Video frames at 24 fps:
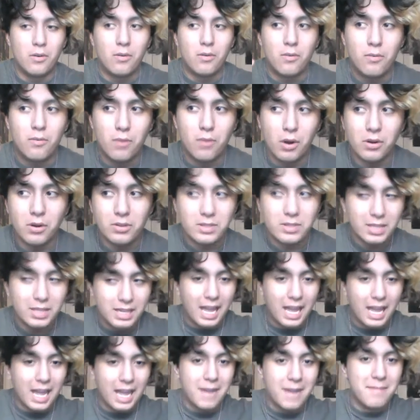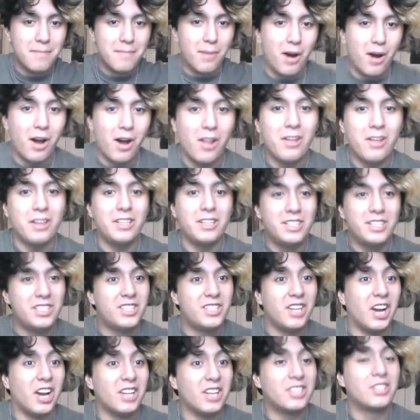Rosie and Molly
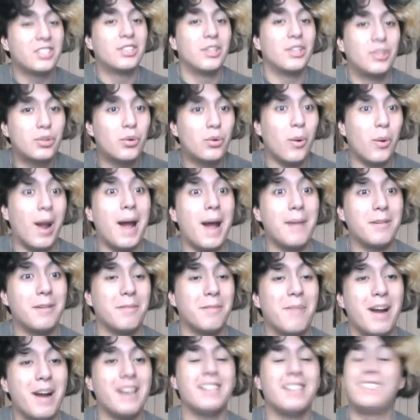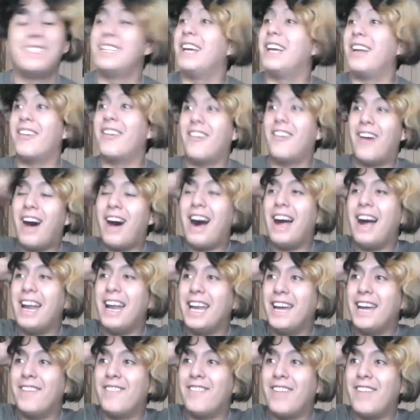just subscribed to my channel. I
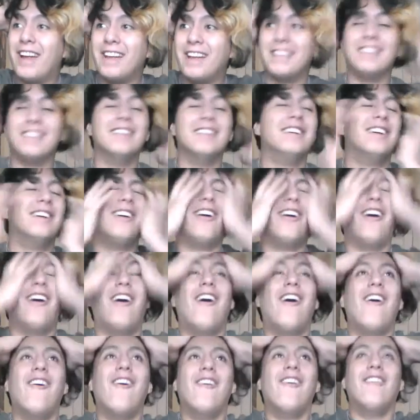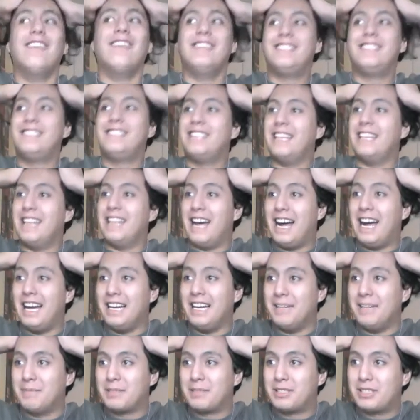am like, holy shit, I
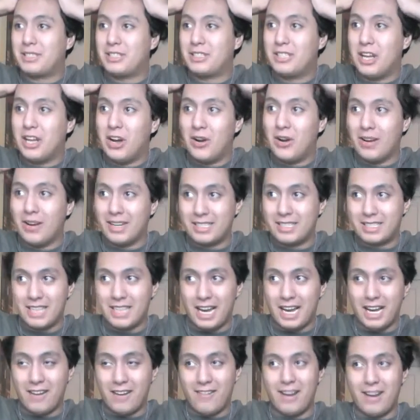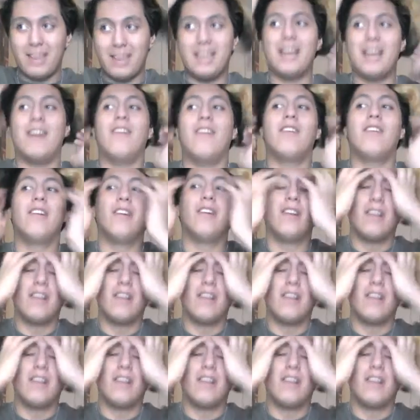am so excited right now.